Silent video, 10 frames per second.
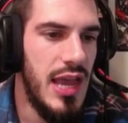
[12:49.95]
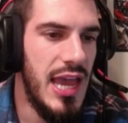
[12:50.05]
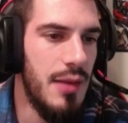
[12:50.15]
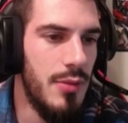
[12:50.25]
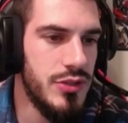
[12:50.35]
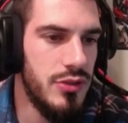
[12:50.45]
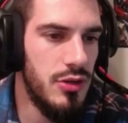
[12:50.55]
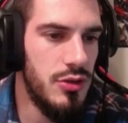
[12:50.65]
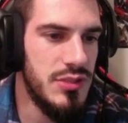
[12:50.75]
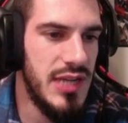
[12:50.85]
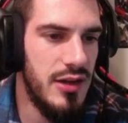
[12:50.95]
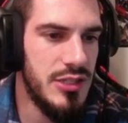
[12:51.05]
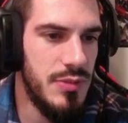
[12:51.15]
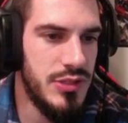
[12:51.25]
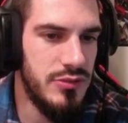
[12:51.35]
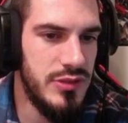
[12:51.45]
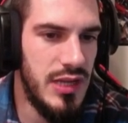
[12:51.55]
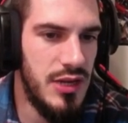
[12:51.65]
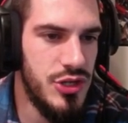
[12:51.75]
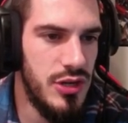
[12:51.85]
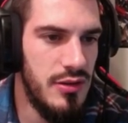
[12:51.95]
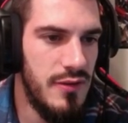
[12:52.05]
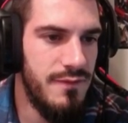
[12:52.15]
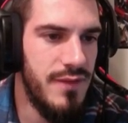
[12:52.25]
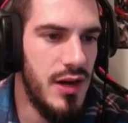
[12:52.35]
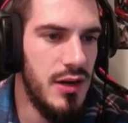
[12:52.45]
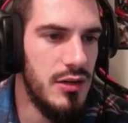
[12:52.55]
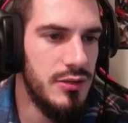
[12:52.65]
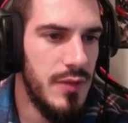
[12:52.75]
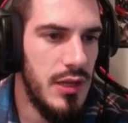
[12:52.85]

And I'm also going to do talent specialization, Feral.